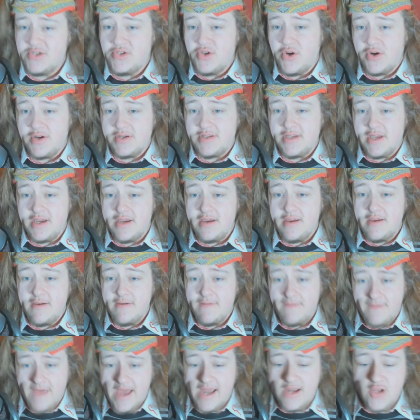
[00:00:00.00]
Doctor
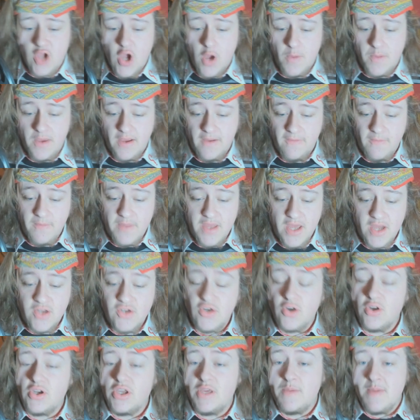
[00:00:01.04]
fan comic from the
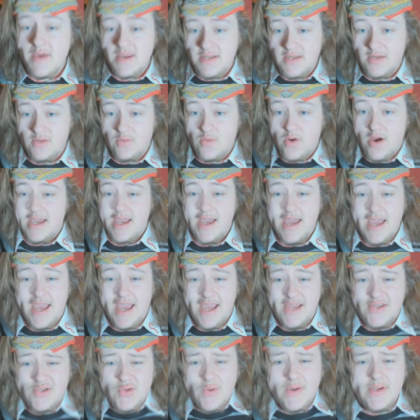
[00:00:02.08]
undocumented one.
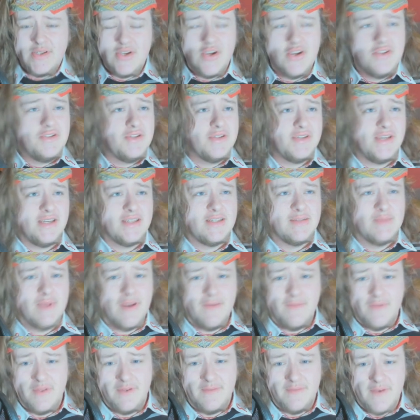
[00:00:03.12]
It's always good to see some
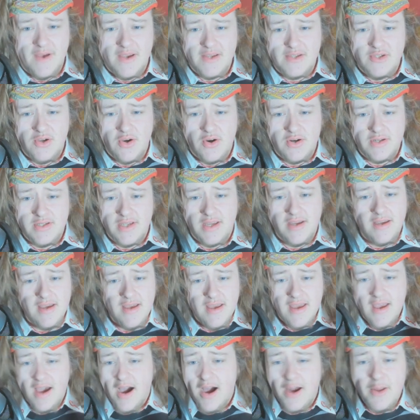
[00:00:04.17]
love for the First Doctor.
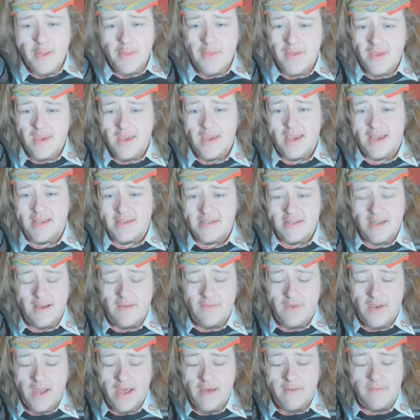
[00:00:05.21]
I don't think he gets
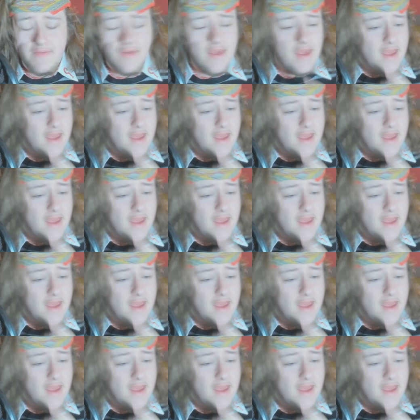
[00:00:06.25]
enough love